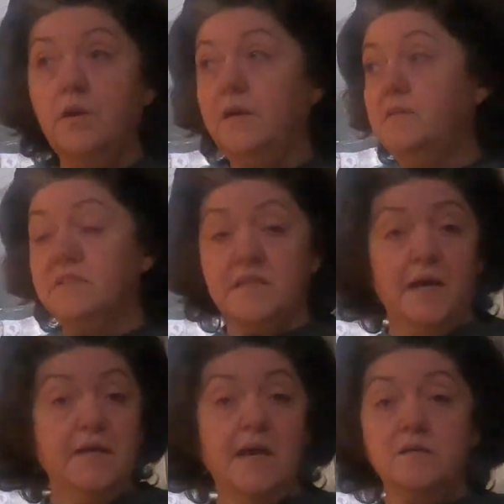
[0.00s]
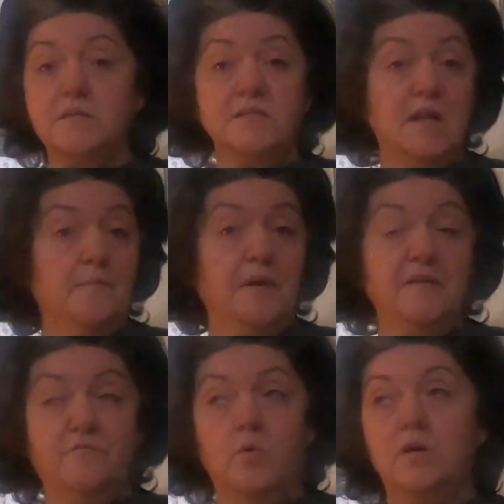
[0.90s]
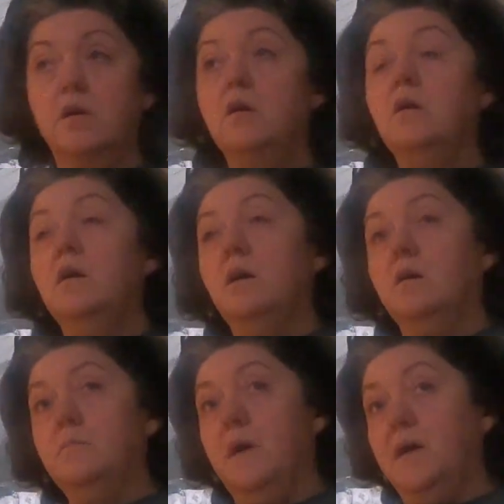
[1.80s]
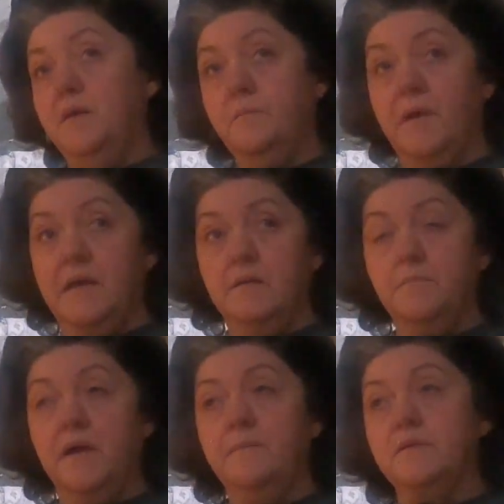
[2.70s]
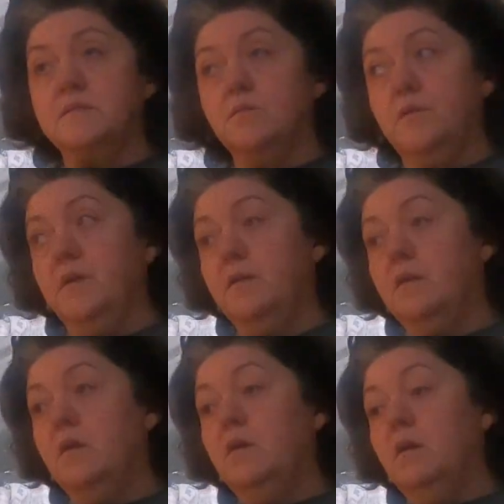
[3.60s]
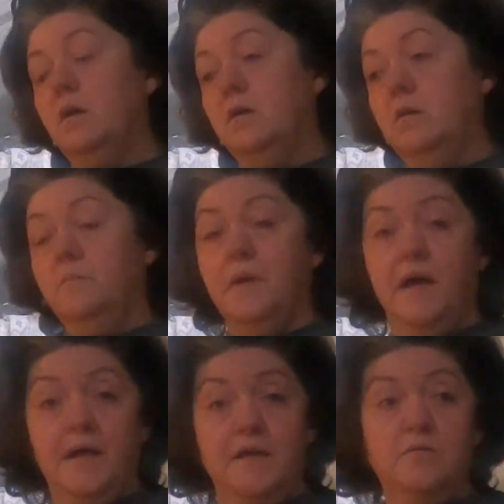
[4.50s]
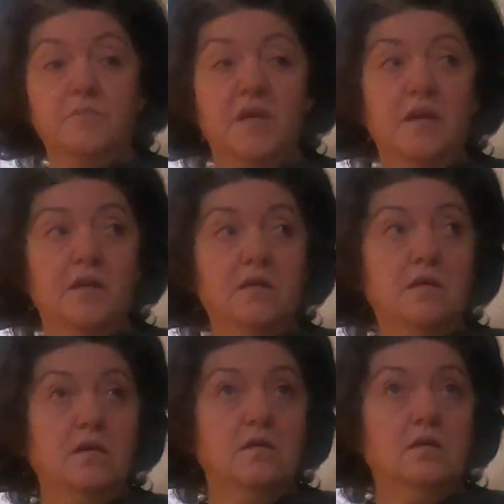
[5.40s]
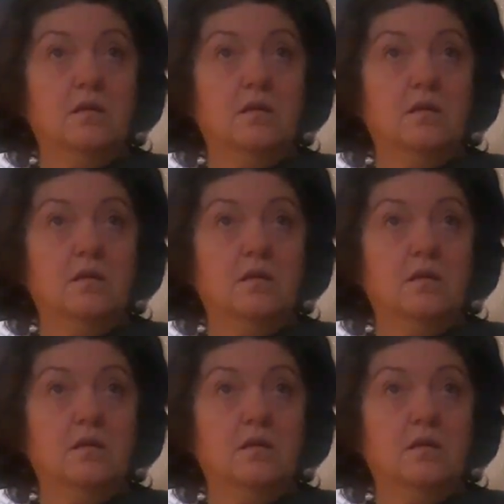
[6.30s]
Okay, this tiny house is not paid for. Um, I am paying payments on it. Um, I am getting